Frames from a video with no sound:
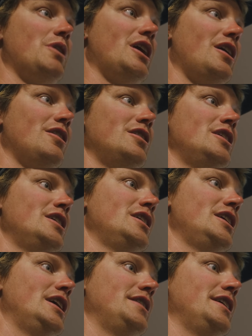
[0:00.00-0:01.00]
well,
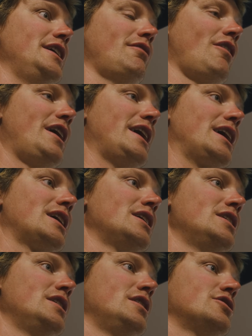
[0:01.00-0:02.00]
and then like
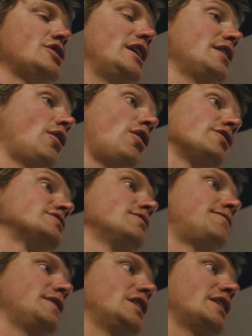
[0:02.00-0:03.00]
trying to
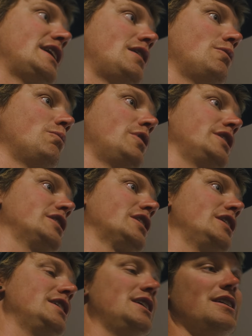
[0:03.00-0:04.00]
also figure out what you're
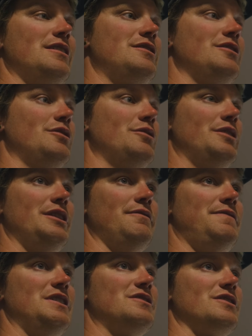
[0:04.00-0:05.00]
going to need to do in the
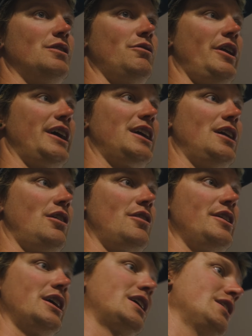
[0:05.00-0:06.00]
feed zone. Like,
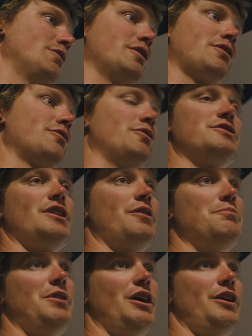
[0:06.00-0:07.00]
are they going through a
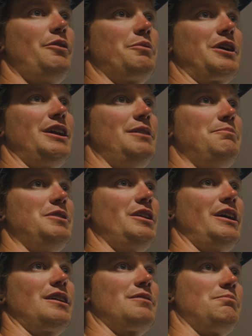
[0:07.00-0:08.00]
ton of mud? Are we going to be
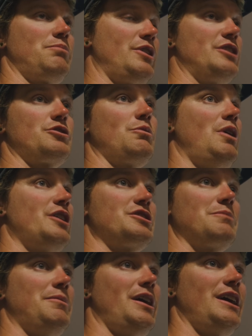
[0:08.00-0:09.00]
like pressure
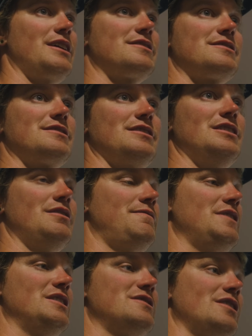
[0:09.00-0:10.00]
washing bikes in the
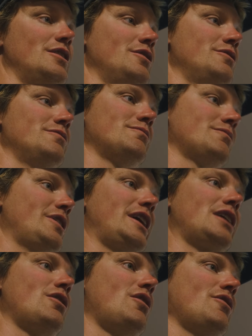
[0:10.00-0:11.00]
feed zone?
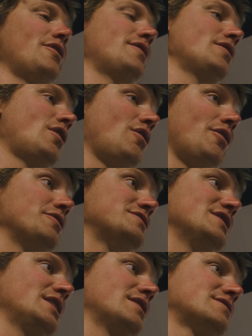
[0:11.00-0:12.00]
Like all those
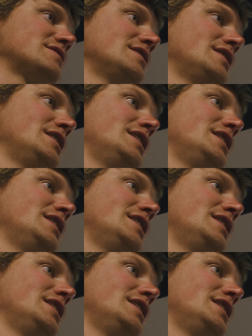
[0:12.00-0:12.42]
things.